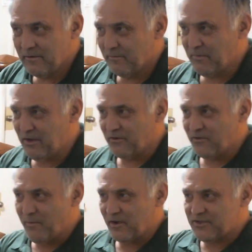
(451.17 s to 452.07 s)
Me looking
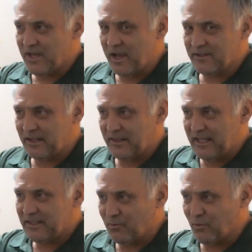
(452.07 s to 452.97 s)
from outside, the
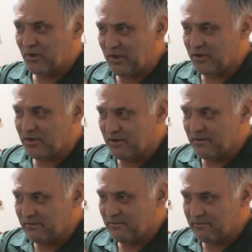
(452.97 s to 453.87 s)
length will look
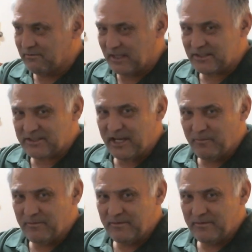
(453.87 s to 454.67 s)
the same.